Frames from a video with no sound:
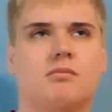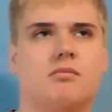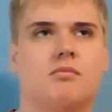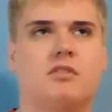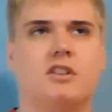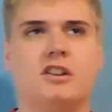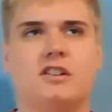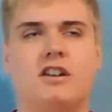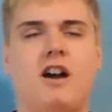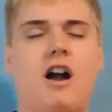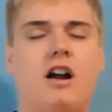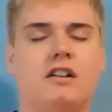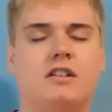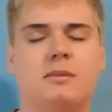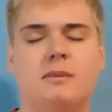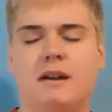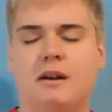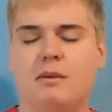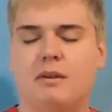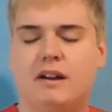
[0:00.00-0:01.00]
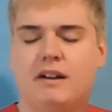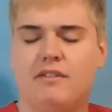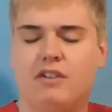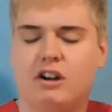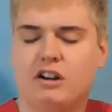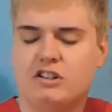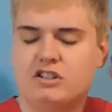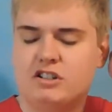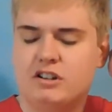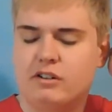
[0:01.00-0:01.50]
to talk to me or whatever?
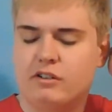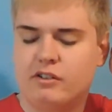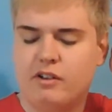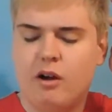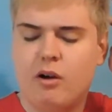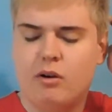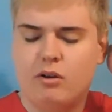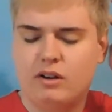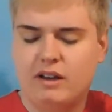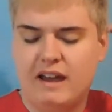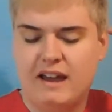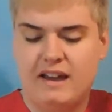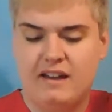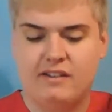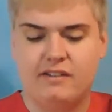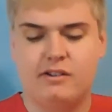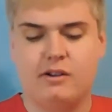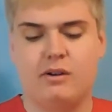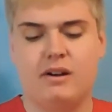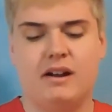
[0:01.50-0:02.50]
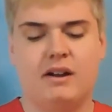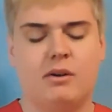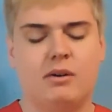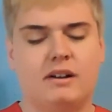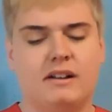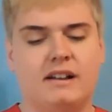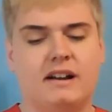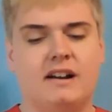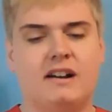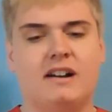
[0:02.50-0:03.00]
And she goes, oh, okay. So I go
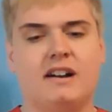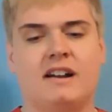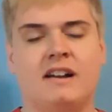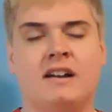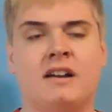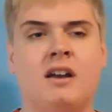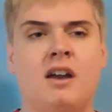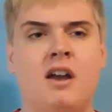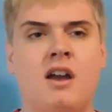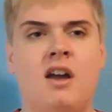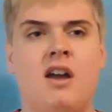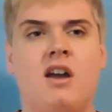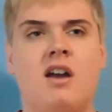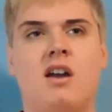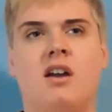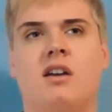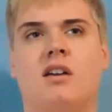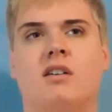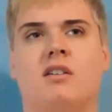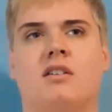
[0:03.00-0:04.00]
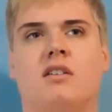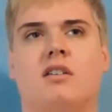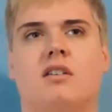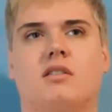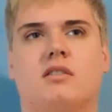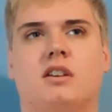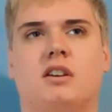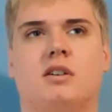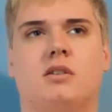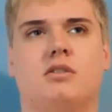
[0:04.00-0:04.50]
in there, and
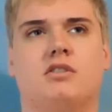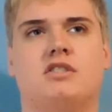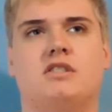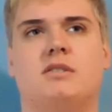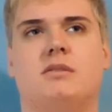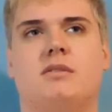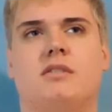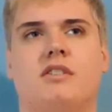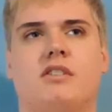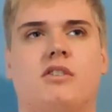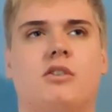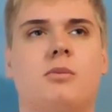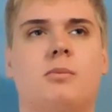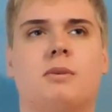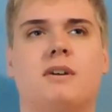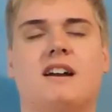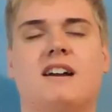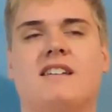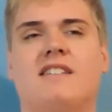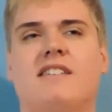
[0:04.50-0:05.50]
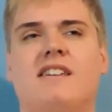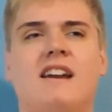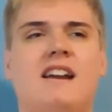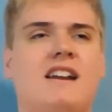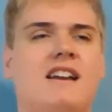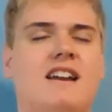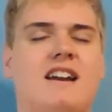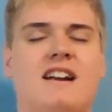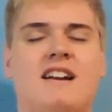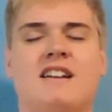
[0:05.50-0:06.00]
she was a super nice
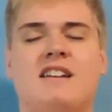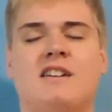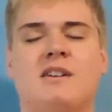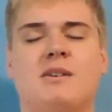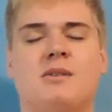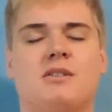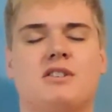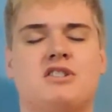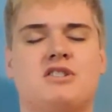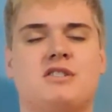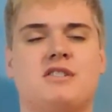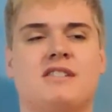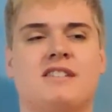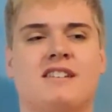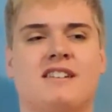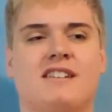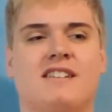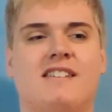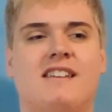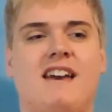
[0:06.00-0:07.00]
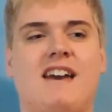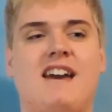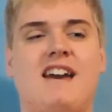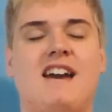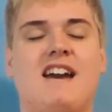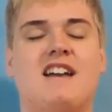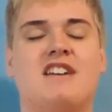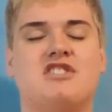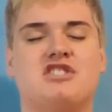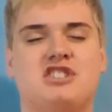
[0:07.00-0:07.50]
lady. I didn't know what she was going to say,
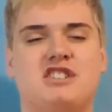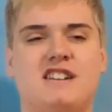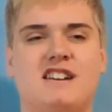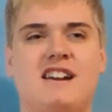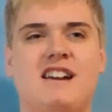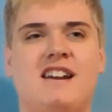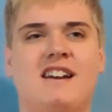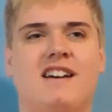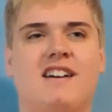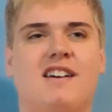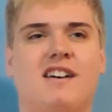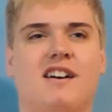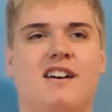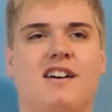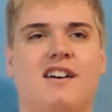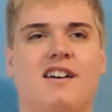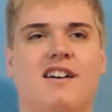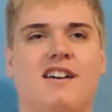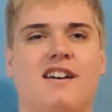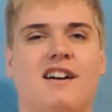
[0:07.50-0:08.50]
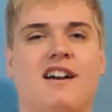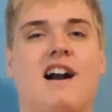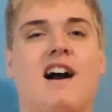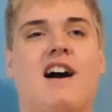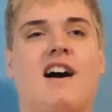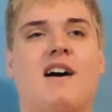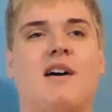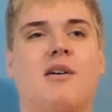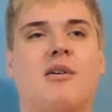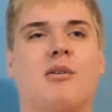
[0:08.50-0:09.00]
and she
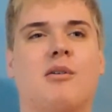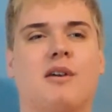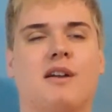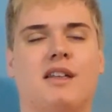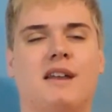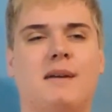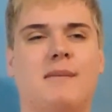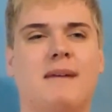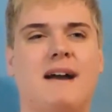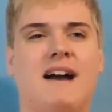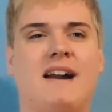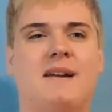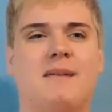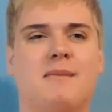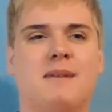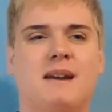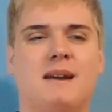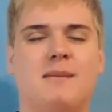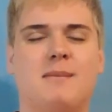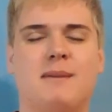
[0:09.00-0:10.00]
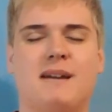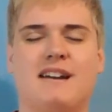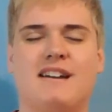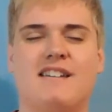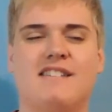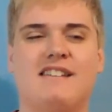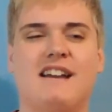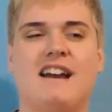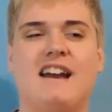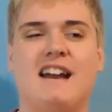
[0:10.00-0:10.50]
got really mad at me
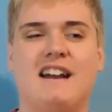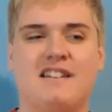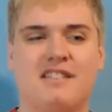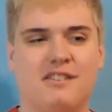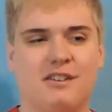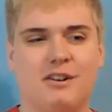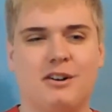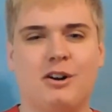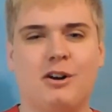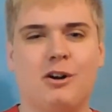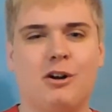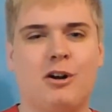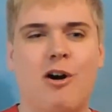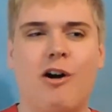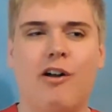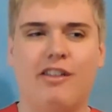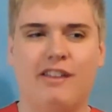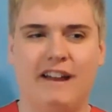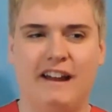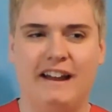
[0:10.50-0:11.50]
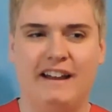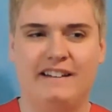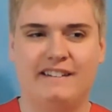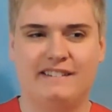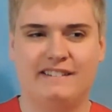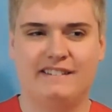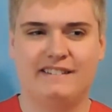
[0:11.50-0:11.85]
because I answered her call light